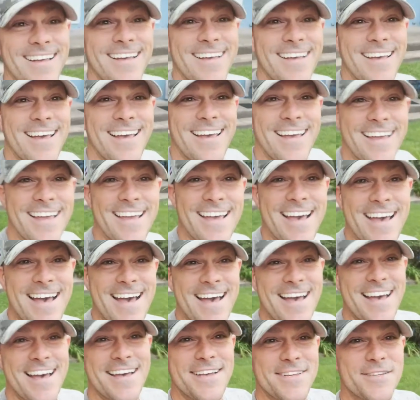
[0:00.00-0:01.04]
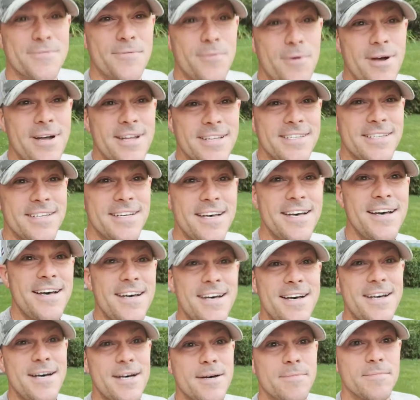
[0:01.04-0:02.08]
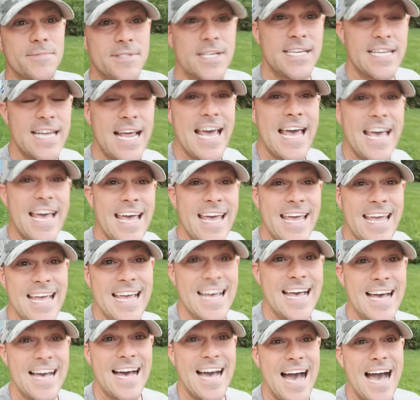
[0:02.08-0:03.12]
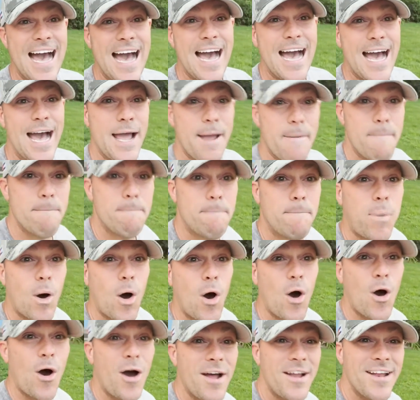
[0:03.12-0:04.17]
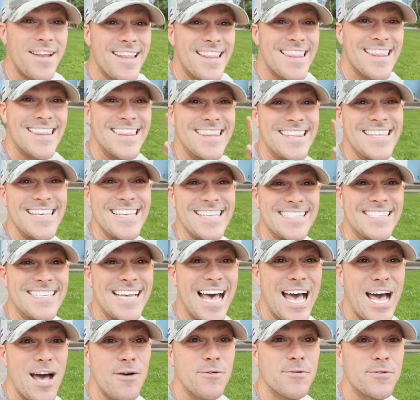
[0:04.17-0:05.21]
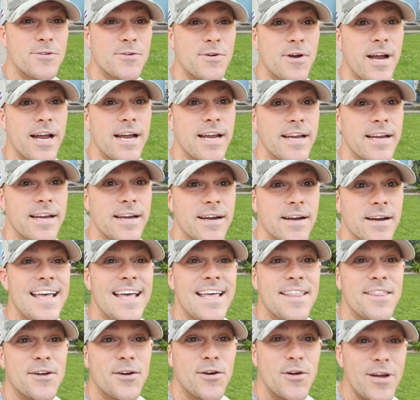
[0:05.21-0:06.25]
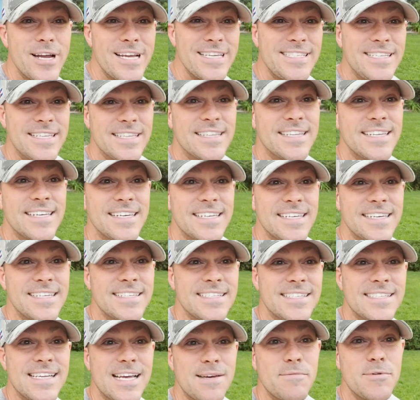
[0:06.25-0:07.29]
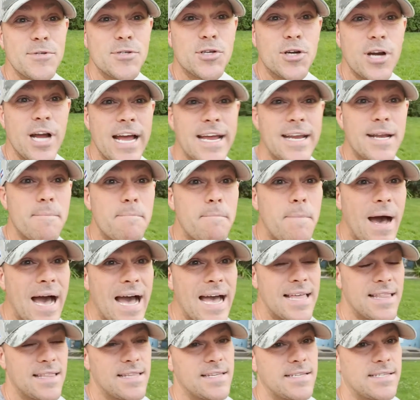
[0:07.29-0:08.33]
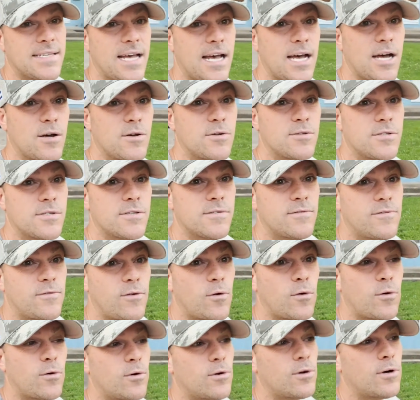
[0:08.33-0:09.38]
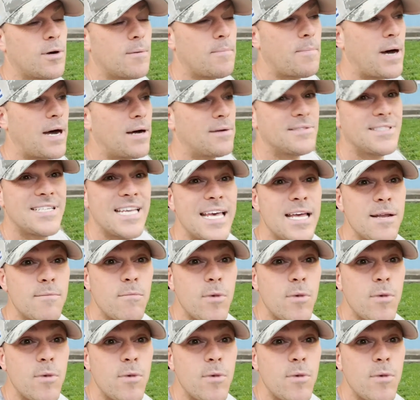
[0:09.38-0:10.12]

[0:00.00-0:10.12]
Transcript: Hey guys, what's up? Today, I bought this house right here. And the crazy thing is, is I've been trying to buy this house for about 10